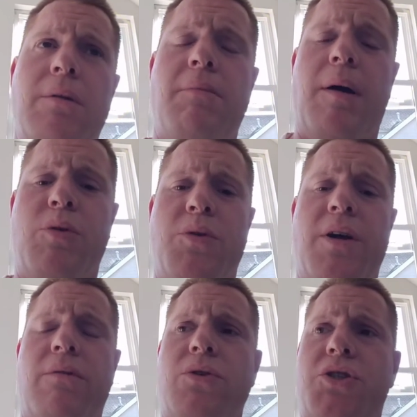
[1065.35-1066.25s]
Blue
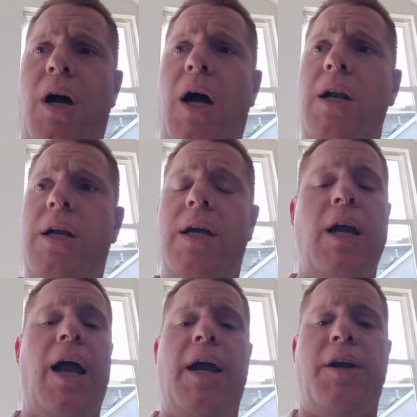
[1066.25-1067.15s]
Devil shot.
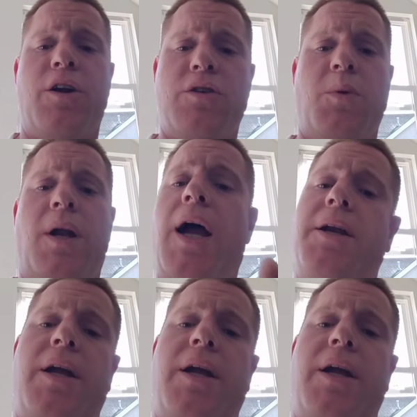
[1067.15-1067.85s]
And here's what I did.